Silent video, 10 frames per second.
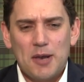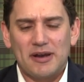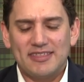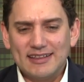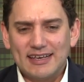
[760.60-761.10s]

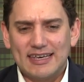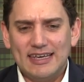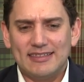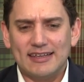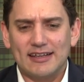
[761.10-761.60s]
But I think the
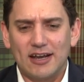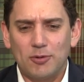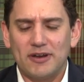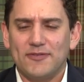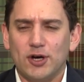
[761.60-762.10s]
key thing that I
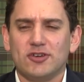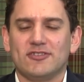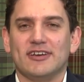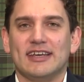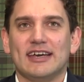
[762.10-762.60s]
want to
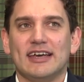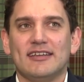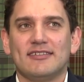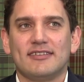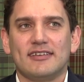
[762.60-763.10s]
focus on here
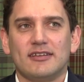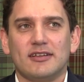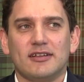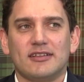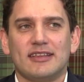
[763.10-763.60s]
is
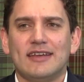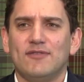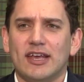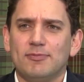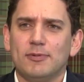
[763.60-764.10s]
the
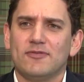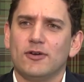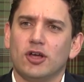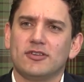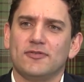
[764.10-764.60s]
investment
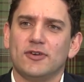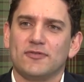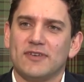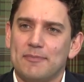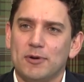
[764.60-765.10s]
philosophy
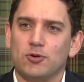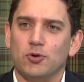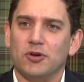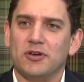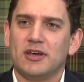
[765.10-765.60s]
of
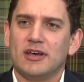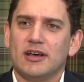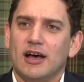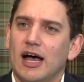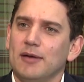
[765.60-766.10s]
Capricorn,
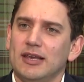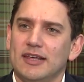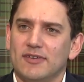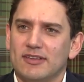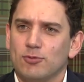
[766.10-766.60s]
I
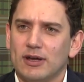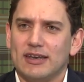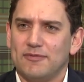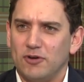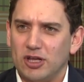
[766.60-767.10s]
believe, is quite a
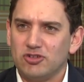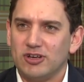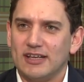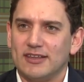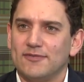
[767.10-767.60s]

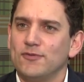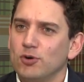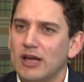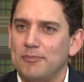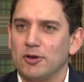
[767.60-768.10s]
differentiator
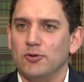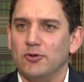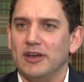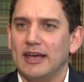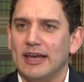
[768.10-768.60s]
for
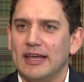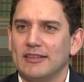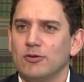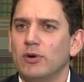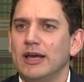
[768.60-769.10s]
Capricorn,
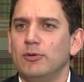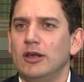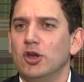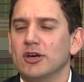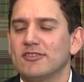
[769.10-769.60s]
and the way
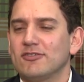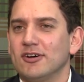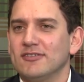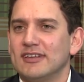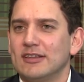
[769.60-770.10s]
we look at
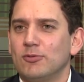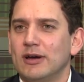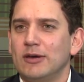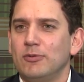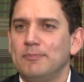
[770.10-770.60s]
stocks and the
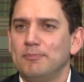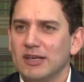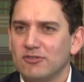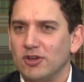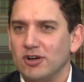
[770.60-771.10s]
way we
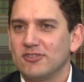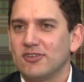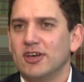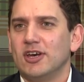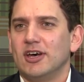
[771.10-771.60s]
pick
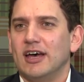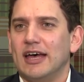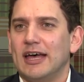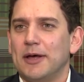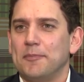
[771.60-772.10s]
stocks
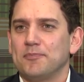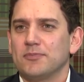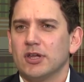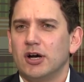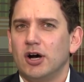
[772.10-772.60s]
are,
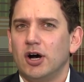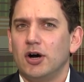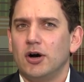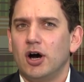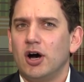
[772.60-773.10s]

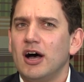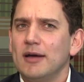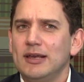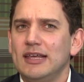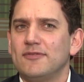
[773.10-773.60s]

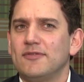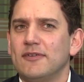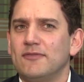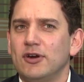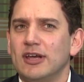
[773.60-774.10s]
I believe,
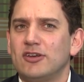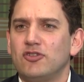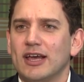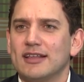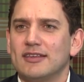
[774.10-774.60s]
a very
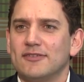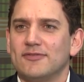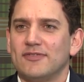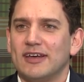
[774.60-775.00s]
attractive